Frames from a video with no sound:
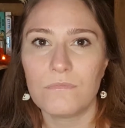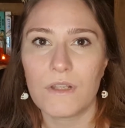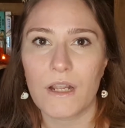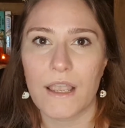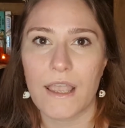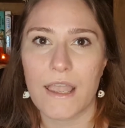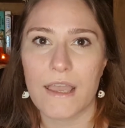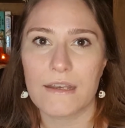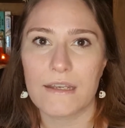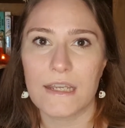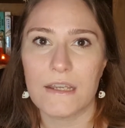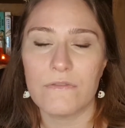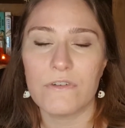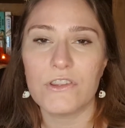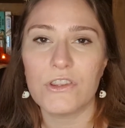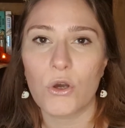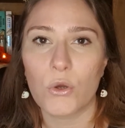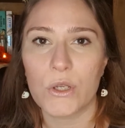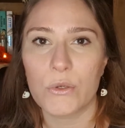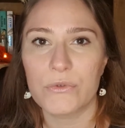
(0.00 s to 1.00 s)
And even
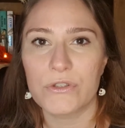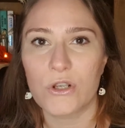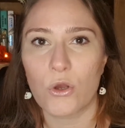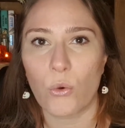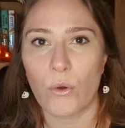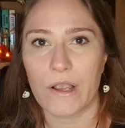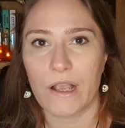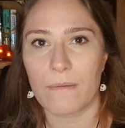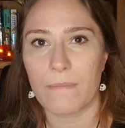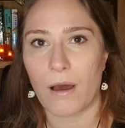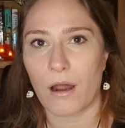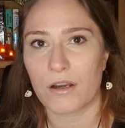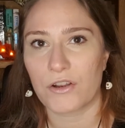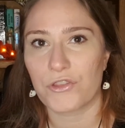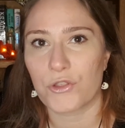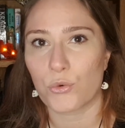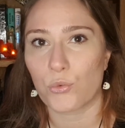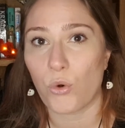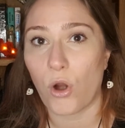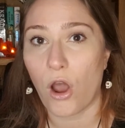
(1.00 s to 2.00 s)
though he was going about it
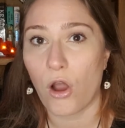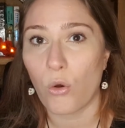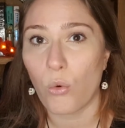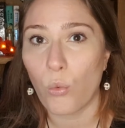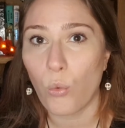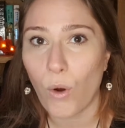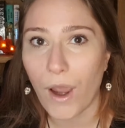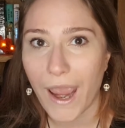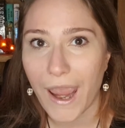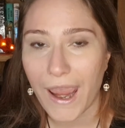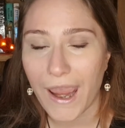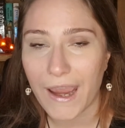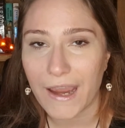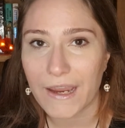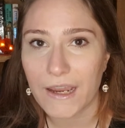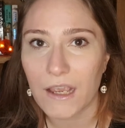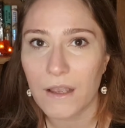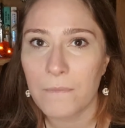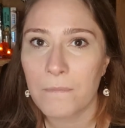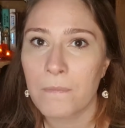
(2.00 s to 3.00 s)
the wrong way,
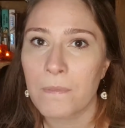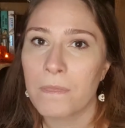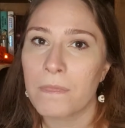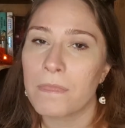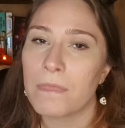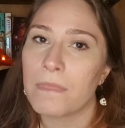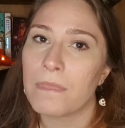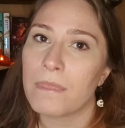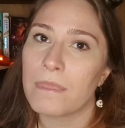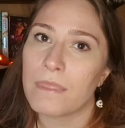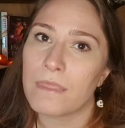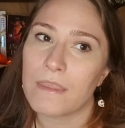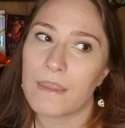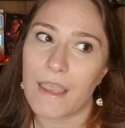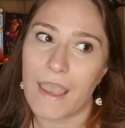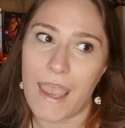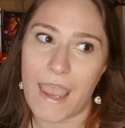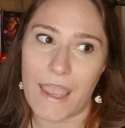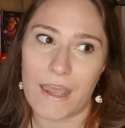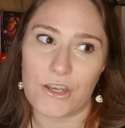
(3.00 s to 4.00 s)

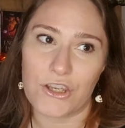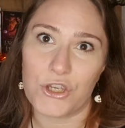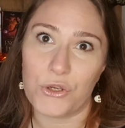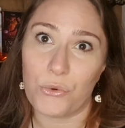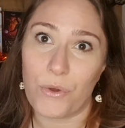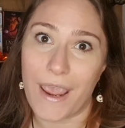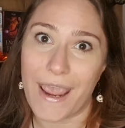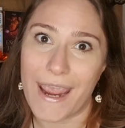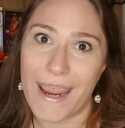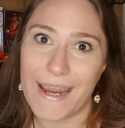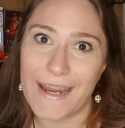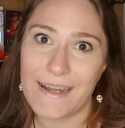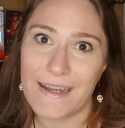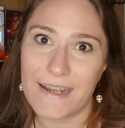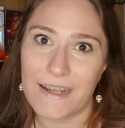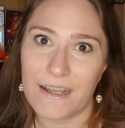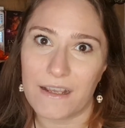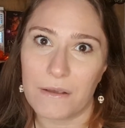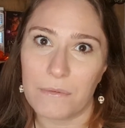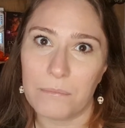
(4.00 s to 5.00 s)
and you hate
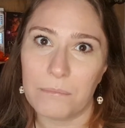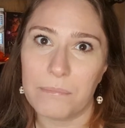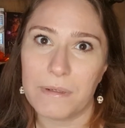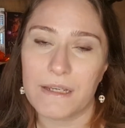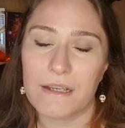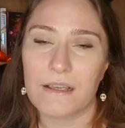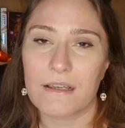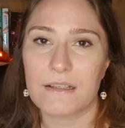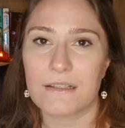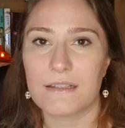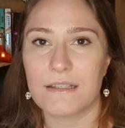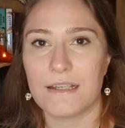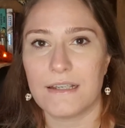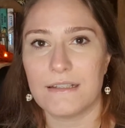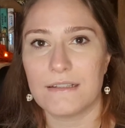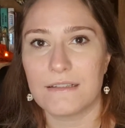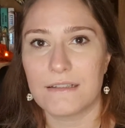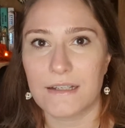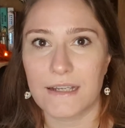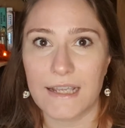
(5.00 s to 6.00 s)
him because
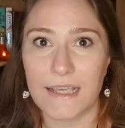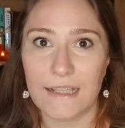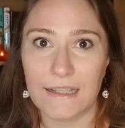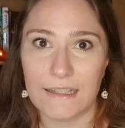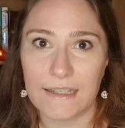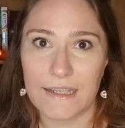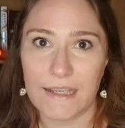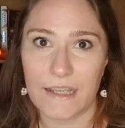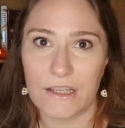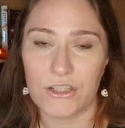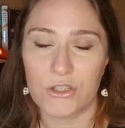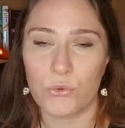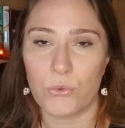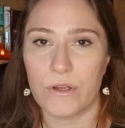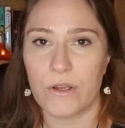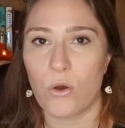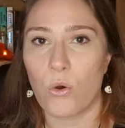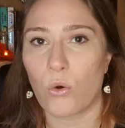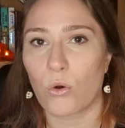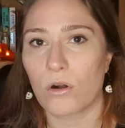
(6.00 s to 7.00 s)
he's killing and doing
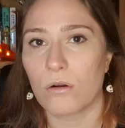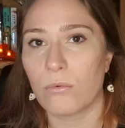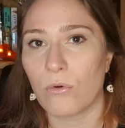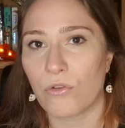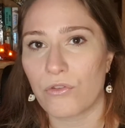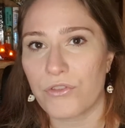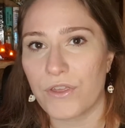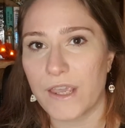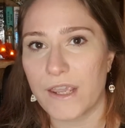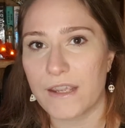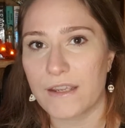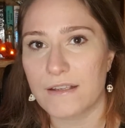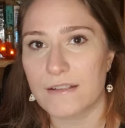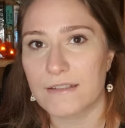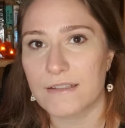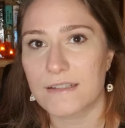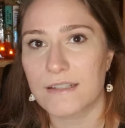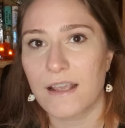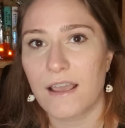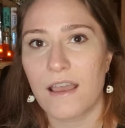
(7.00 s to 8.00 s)
horrible
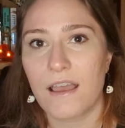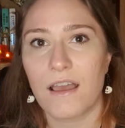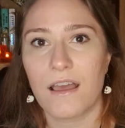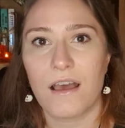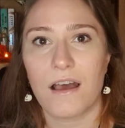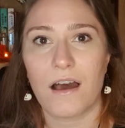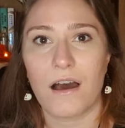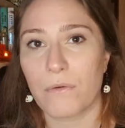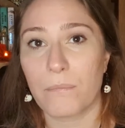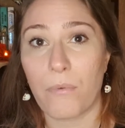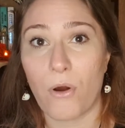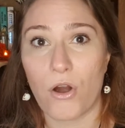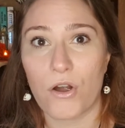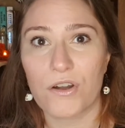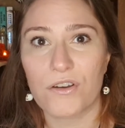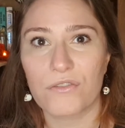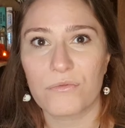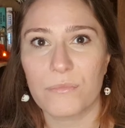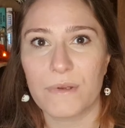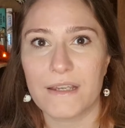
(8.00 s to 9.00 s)
things, a part
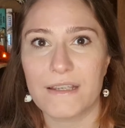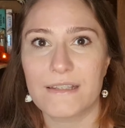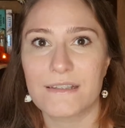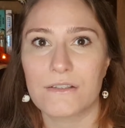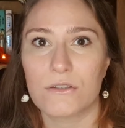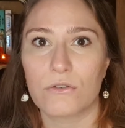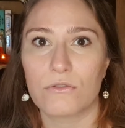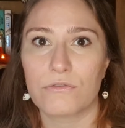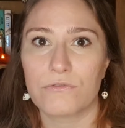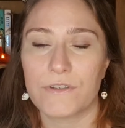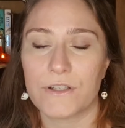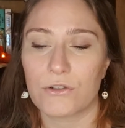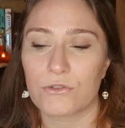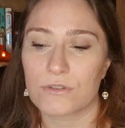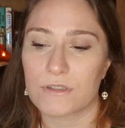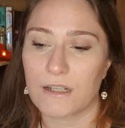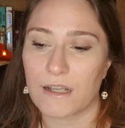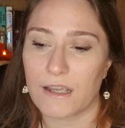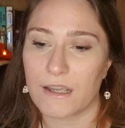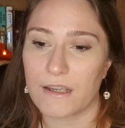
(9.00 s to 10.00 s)
of me still feels
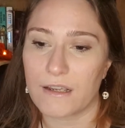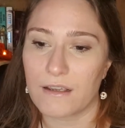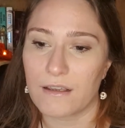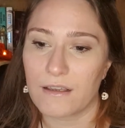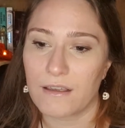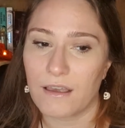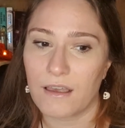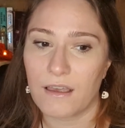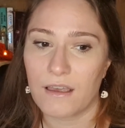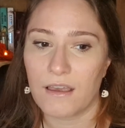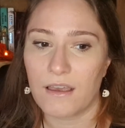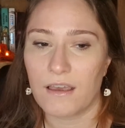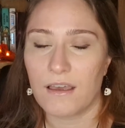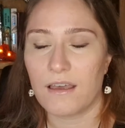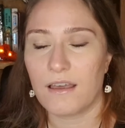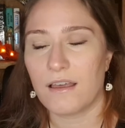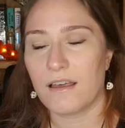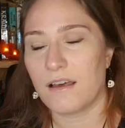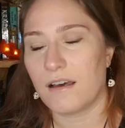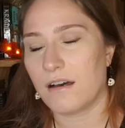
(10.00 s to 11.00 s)
like,
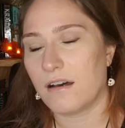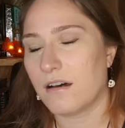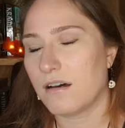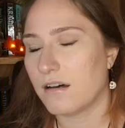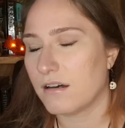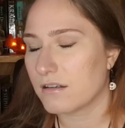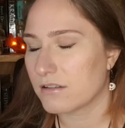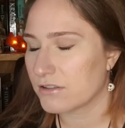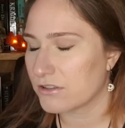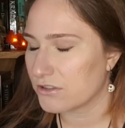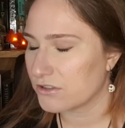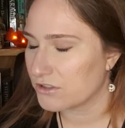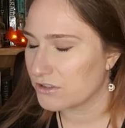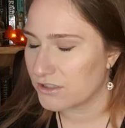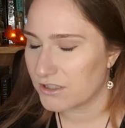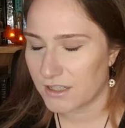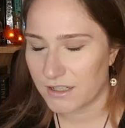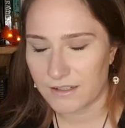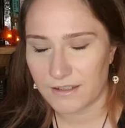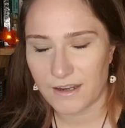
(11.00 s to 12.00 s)
oh
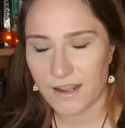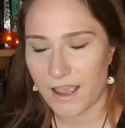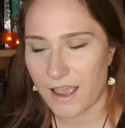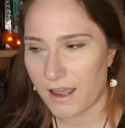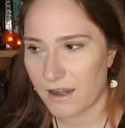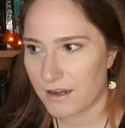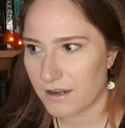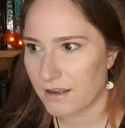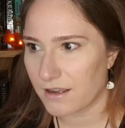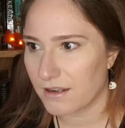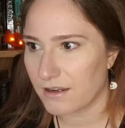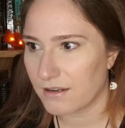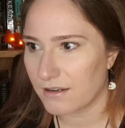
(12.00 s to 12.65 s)
shit, Anakin.